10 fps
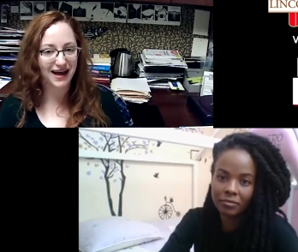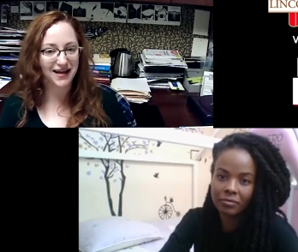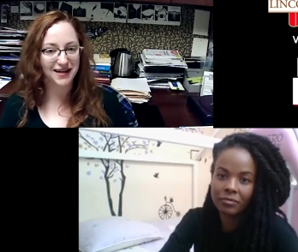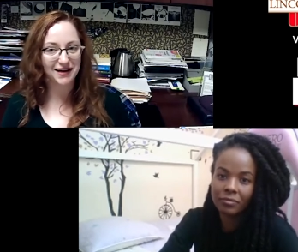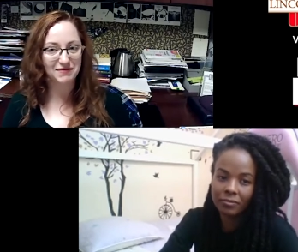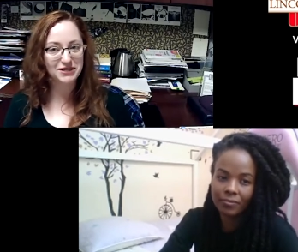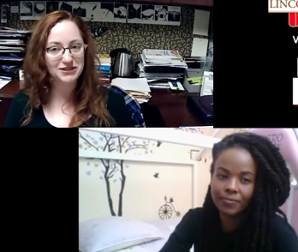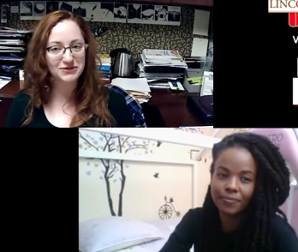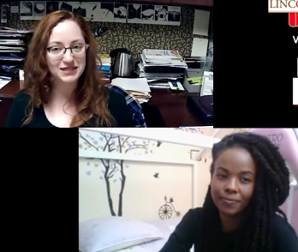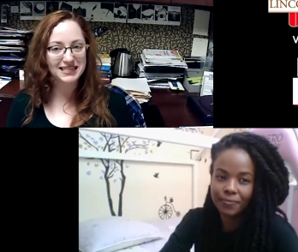Speaker 1: and i mean do
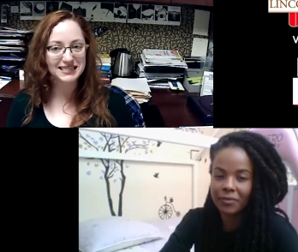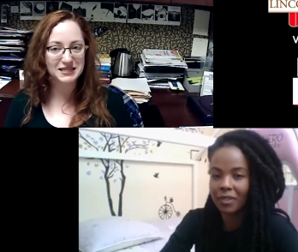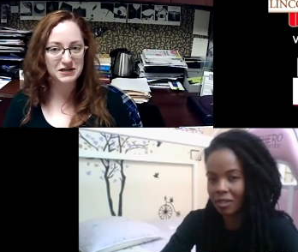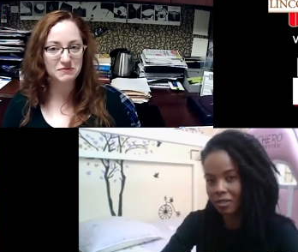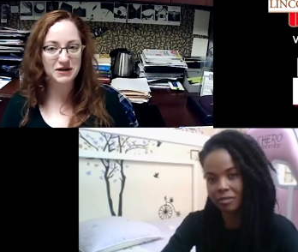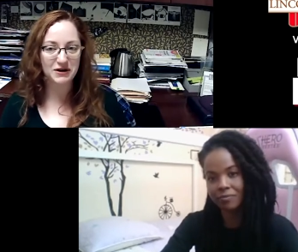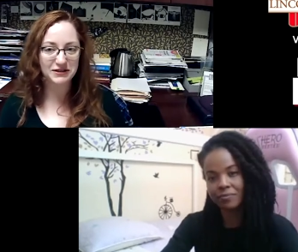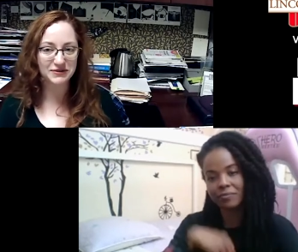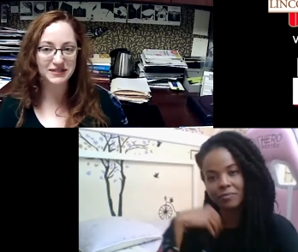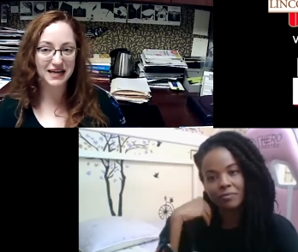you see this a little bit
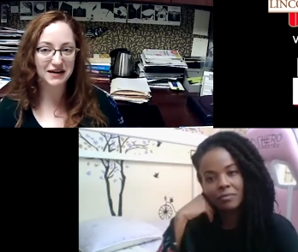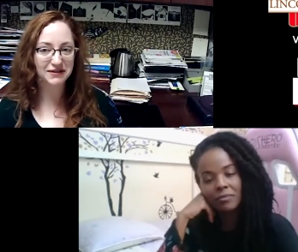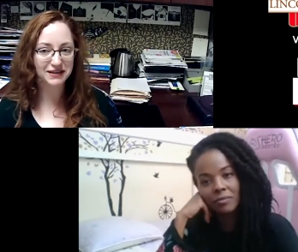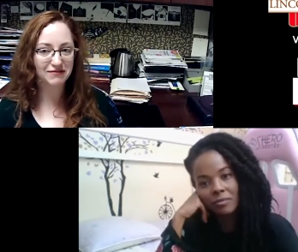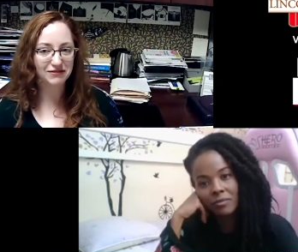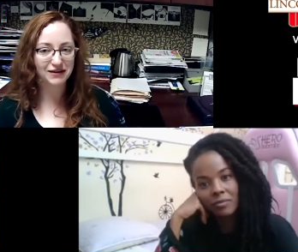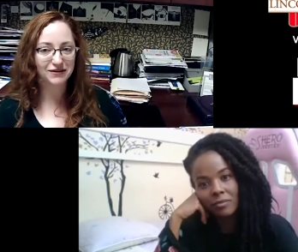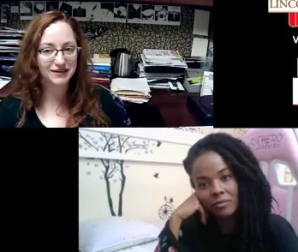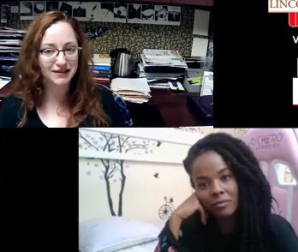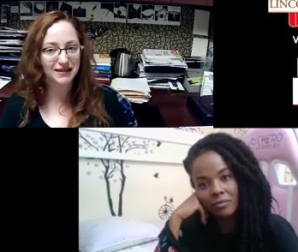also as kind of a love
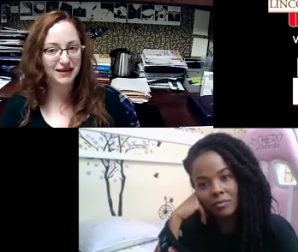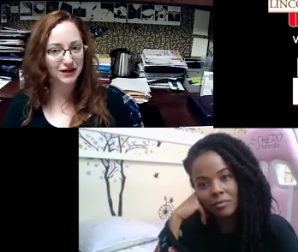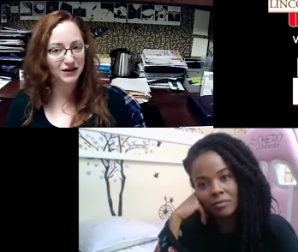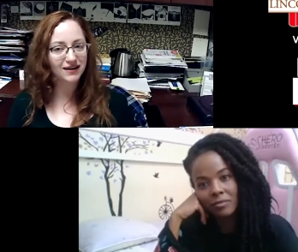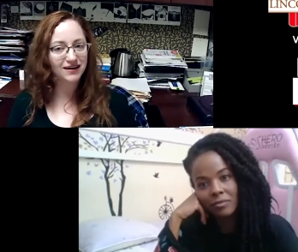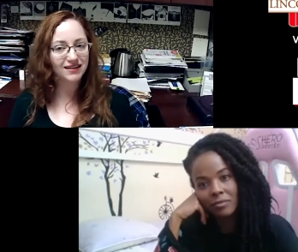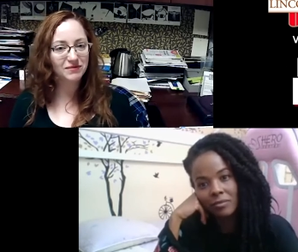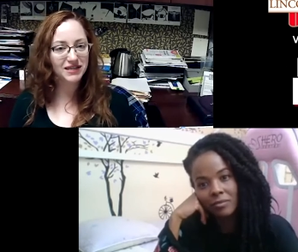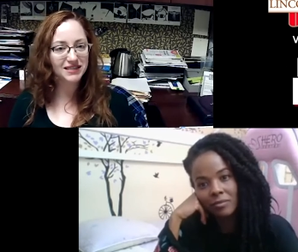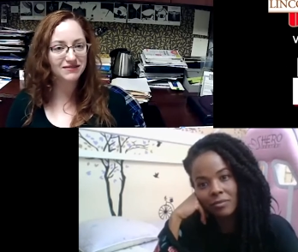letter to theater in the
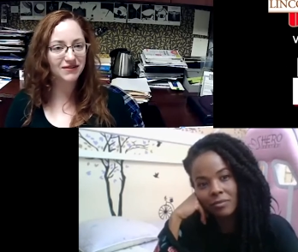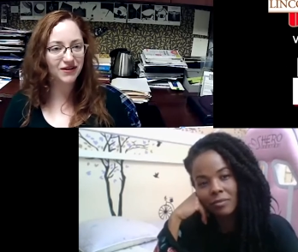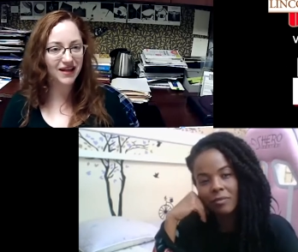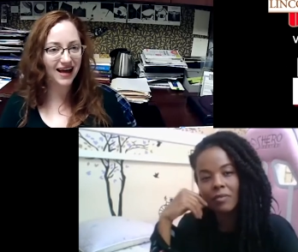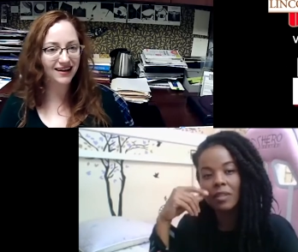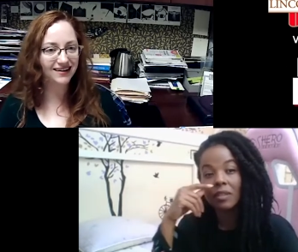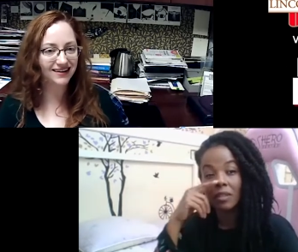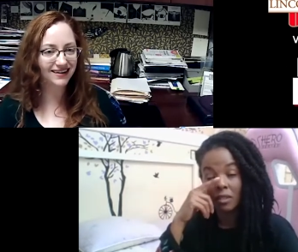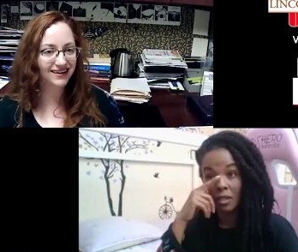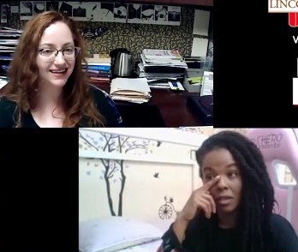midst of all that
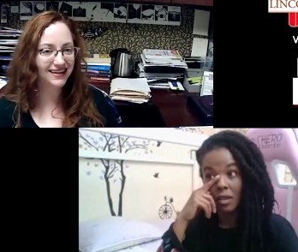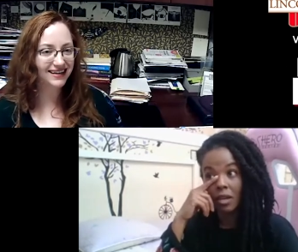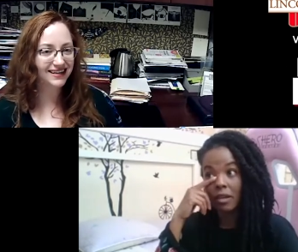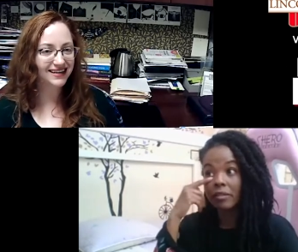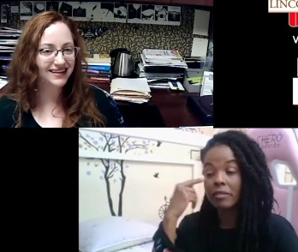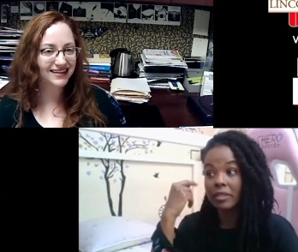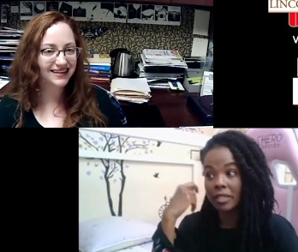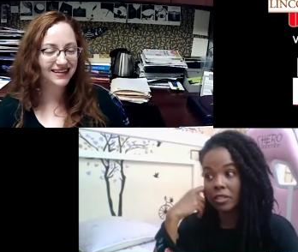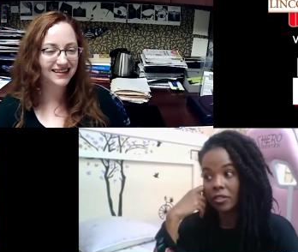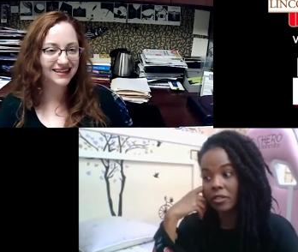
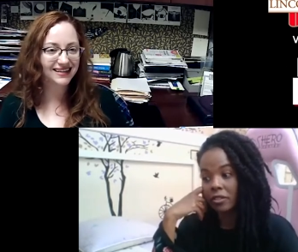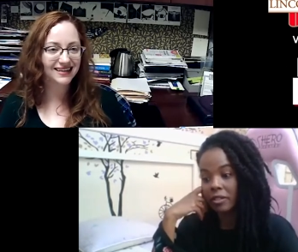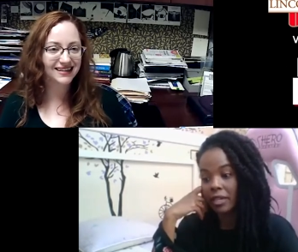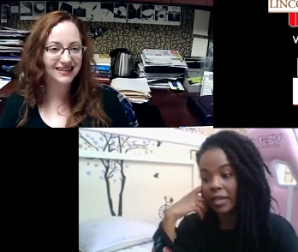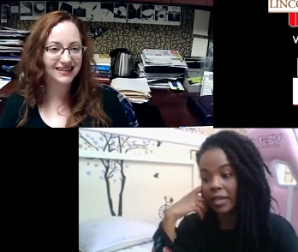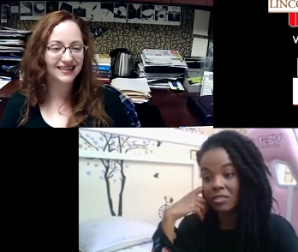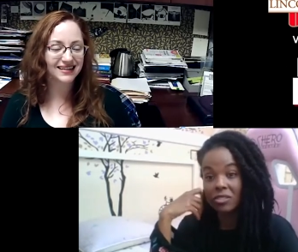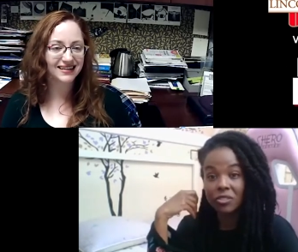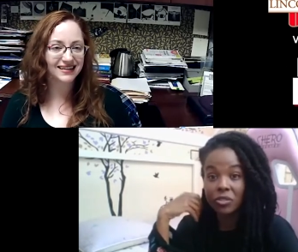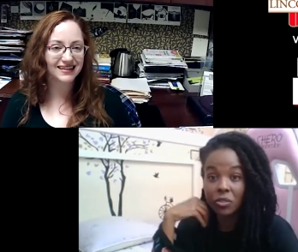
Speaker 2: theater and to
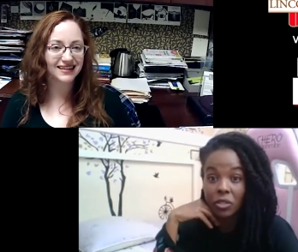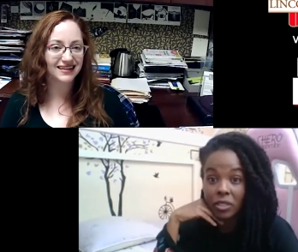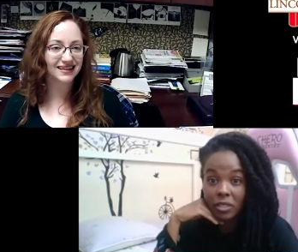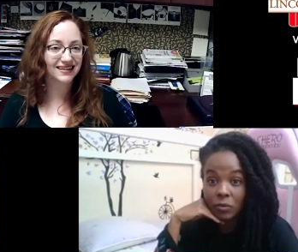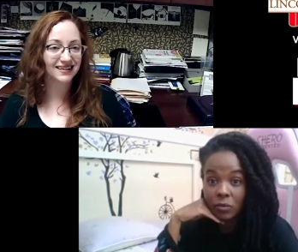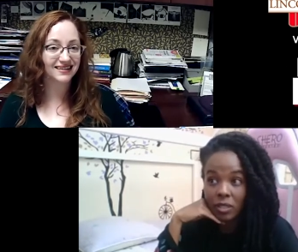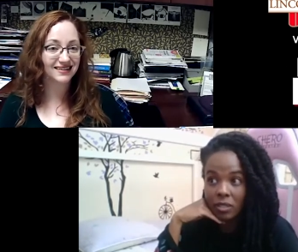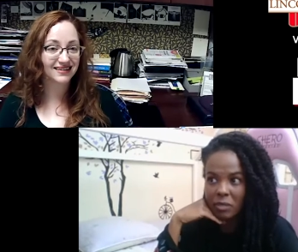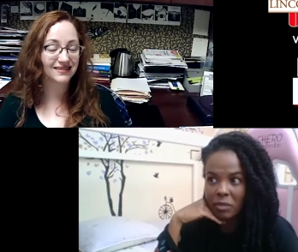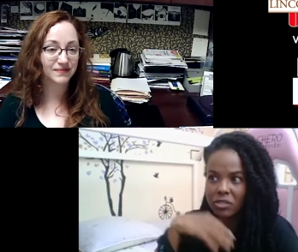new york as well i
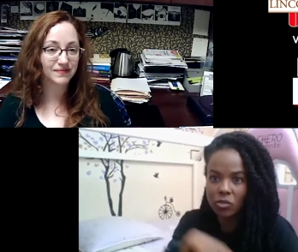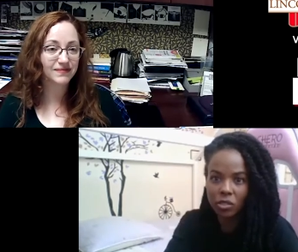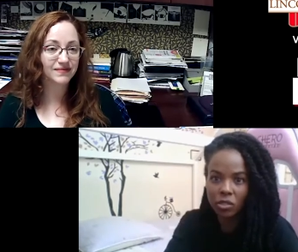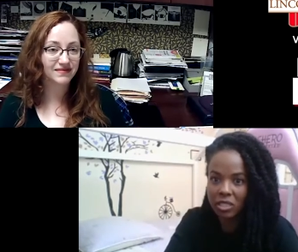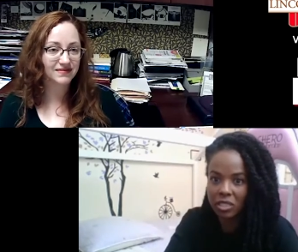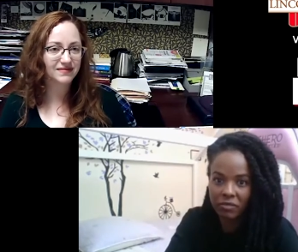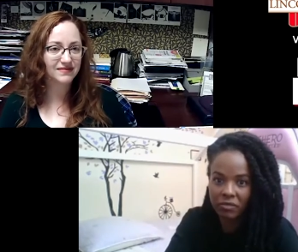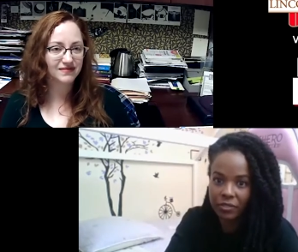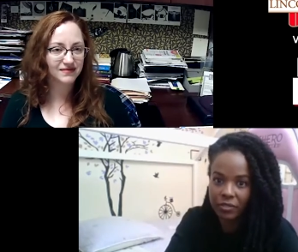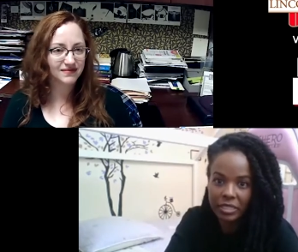mean new york is like my
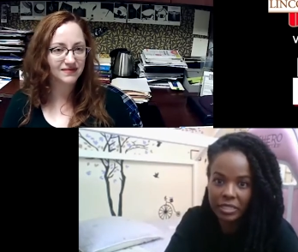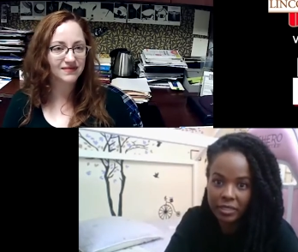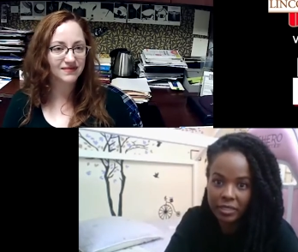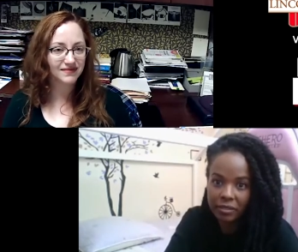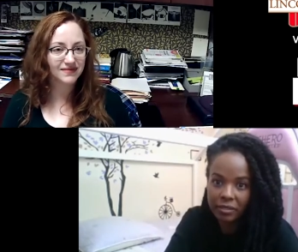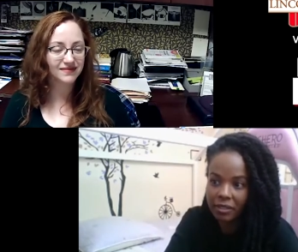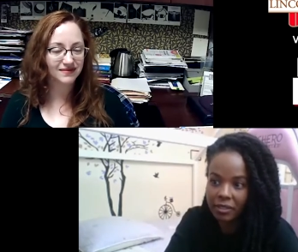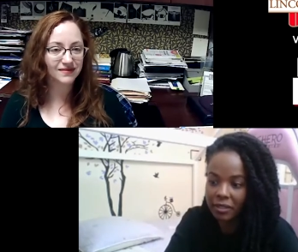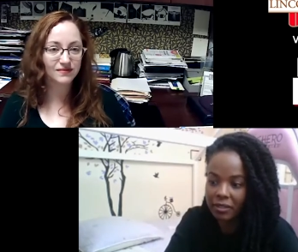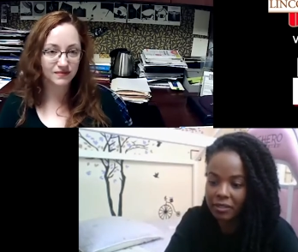favorite city
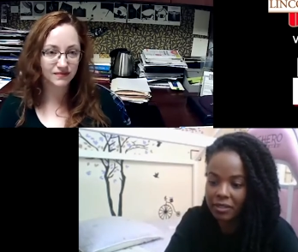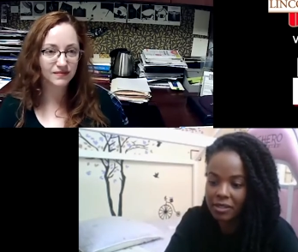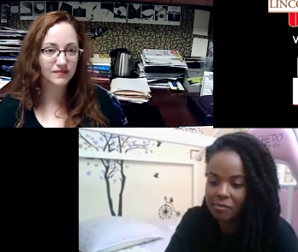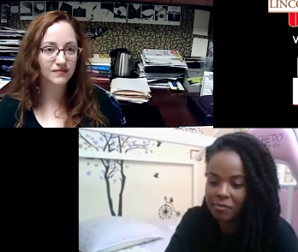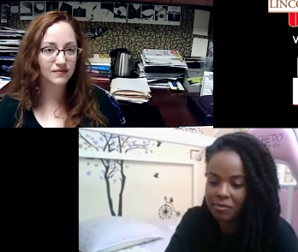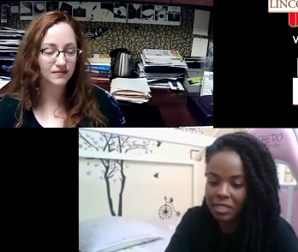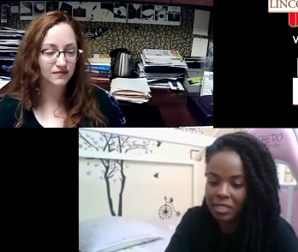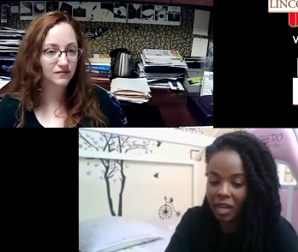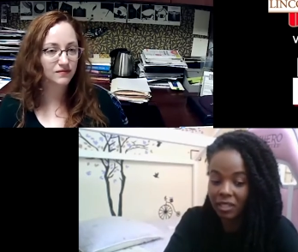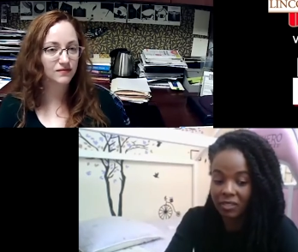and um, I
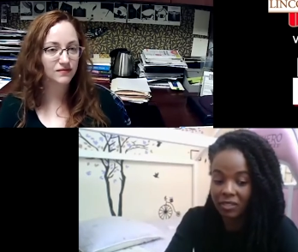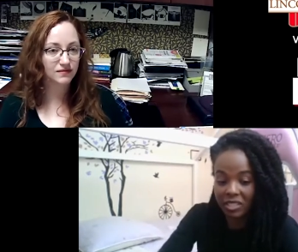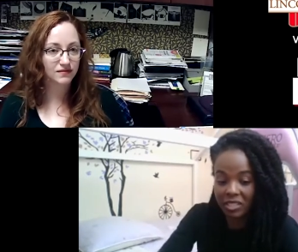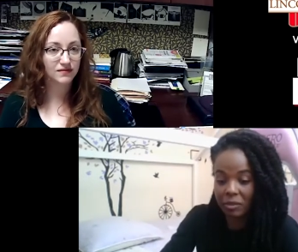love escaping